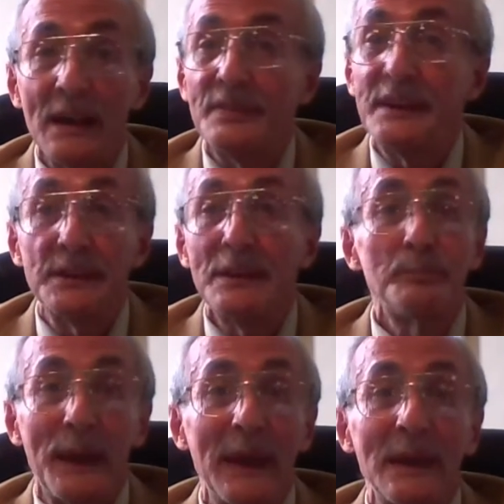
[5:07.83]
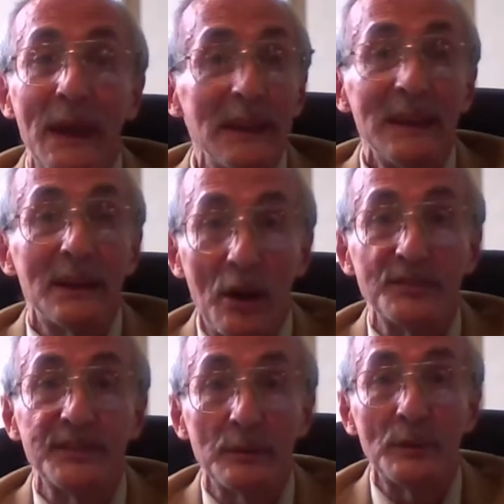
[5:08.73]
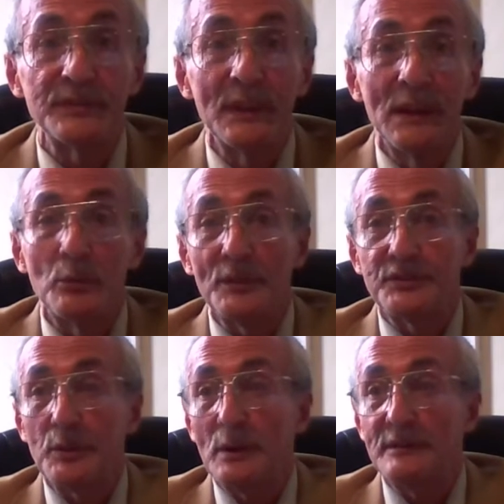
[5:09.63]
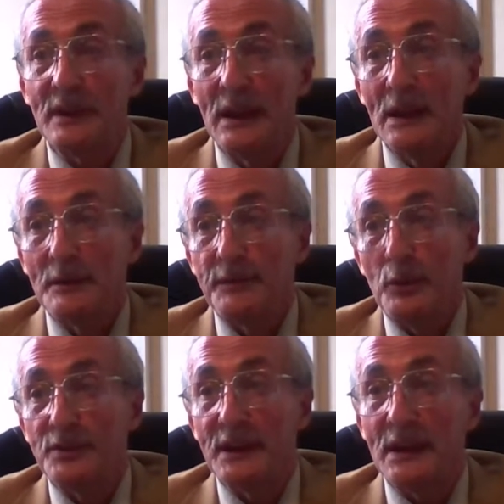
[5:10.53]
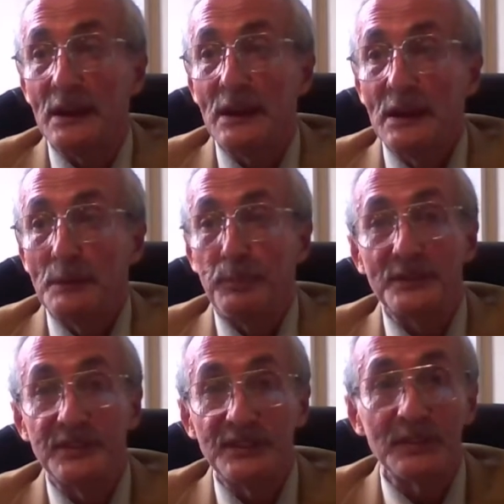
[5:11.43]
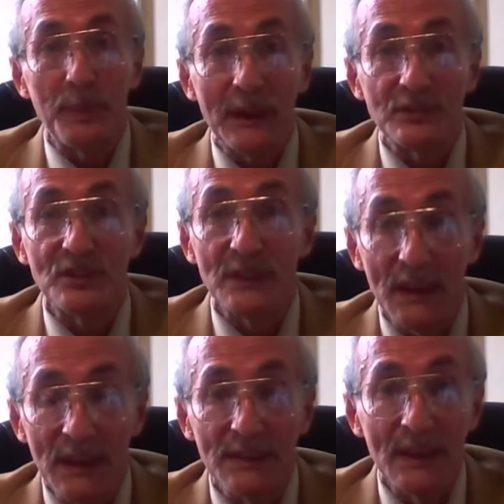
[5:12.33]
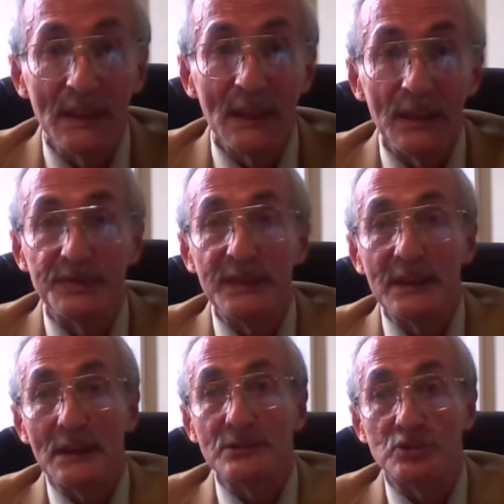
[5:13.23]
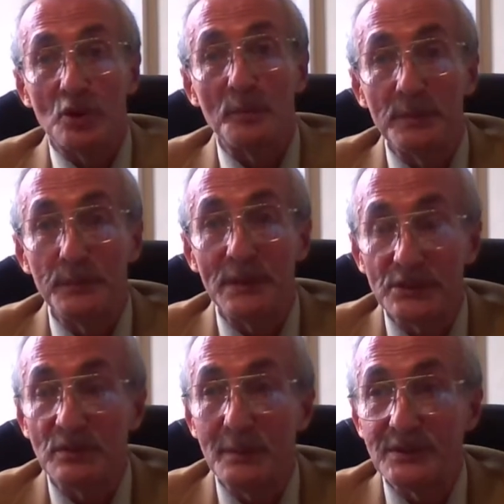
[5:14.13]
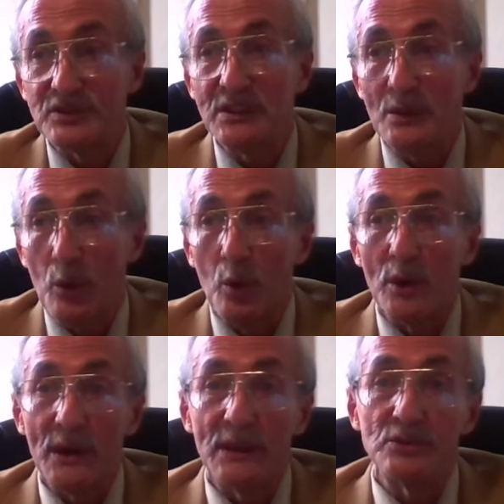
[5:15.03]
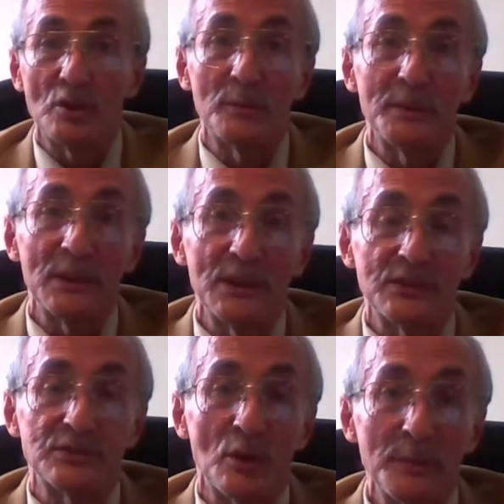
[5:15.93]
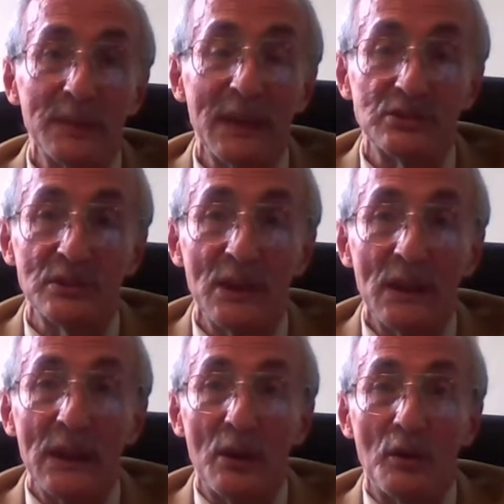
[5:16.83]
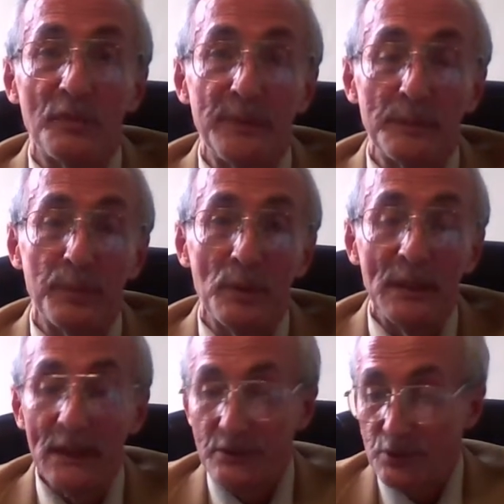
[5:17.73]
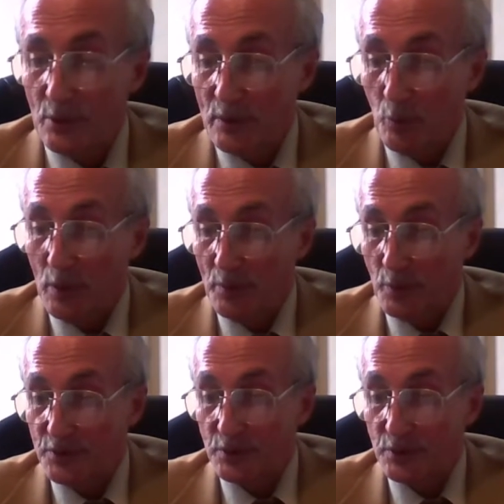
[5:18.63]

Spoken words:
They didn't pay any consequence whatsoever for their participation in the German military machine or in German extermination of people during World War II.